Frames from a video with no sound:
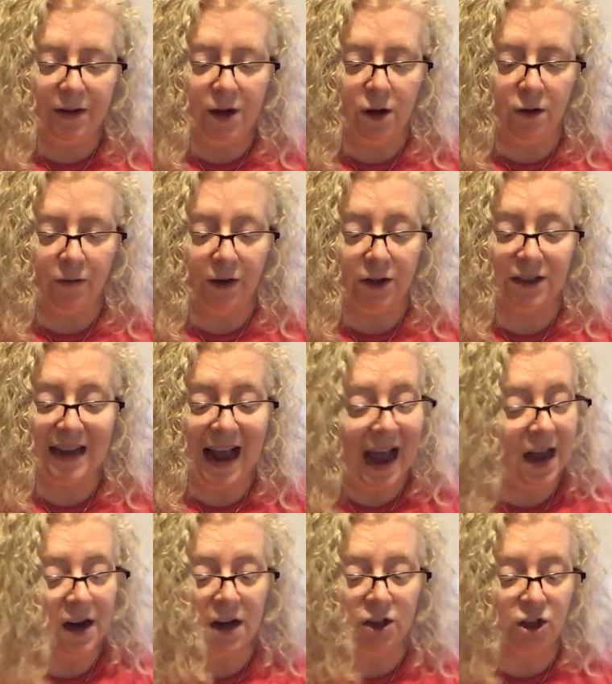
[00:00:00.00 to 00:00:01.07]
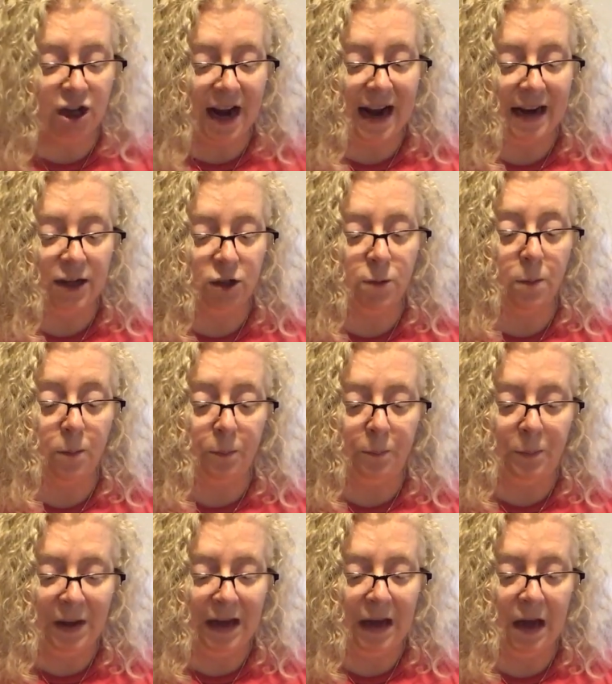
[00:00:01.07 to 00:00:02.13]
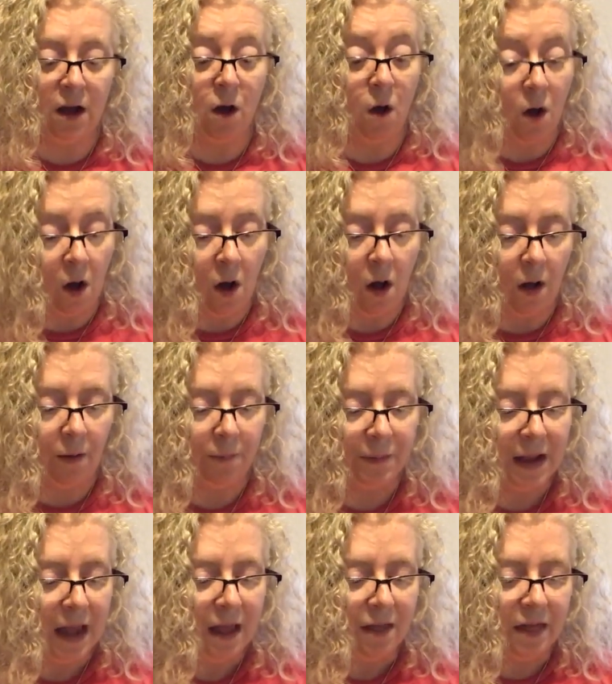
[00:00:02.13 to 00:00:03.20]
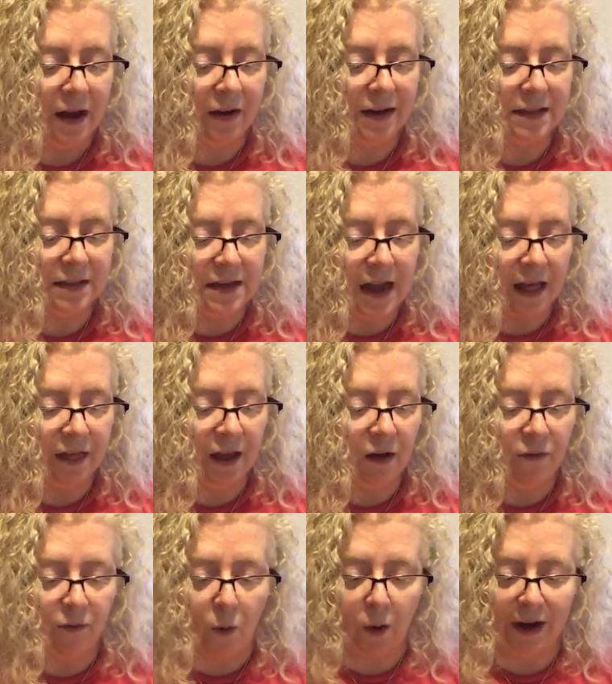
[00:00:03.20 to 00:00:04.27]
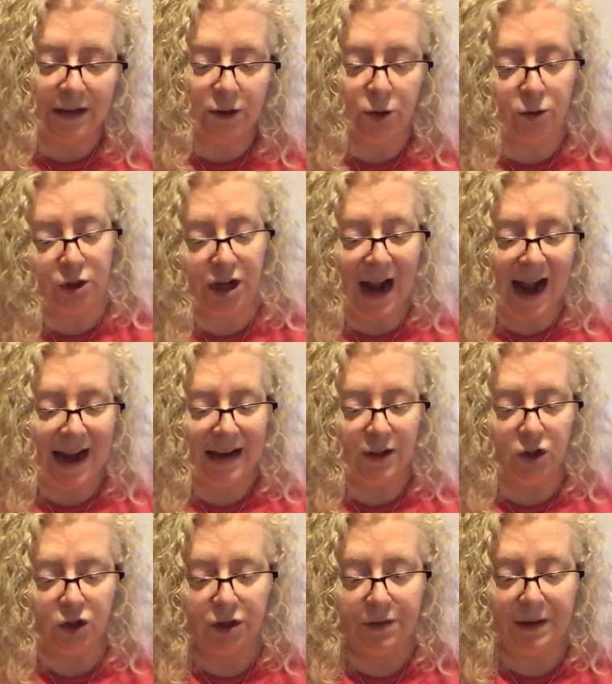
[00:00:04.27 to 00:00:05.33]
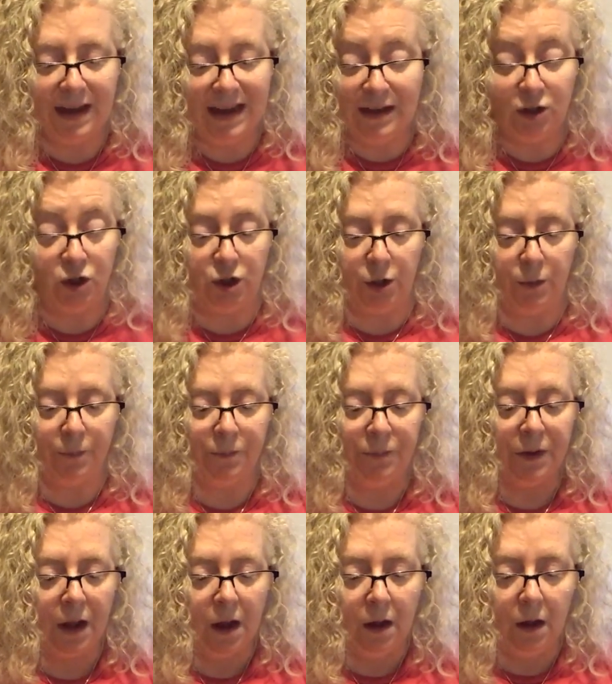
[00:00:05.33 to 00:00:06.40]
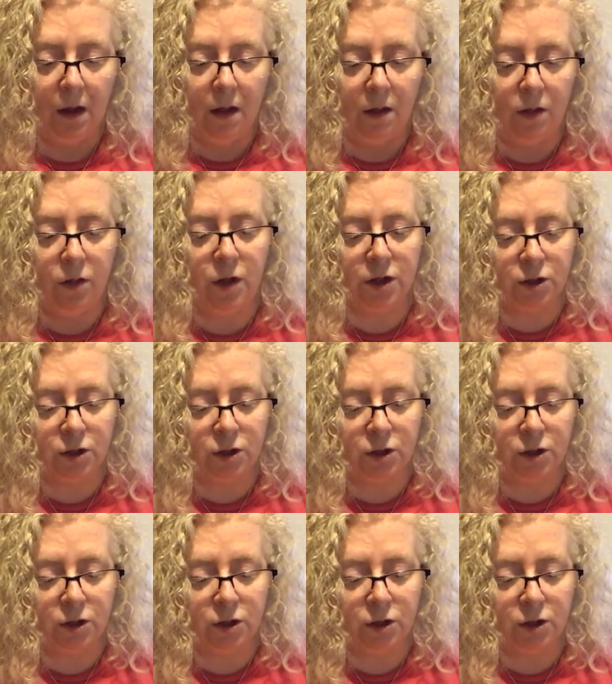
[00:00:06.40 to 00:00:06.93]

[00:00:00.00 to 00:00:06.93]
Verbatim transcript: The spirit of the universe cannot change, being all. There is nothing for it to change into.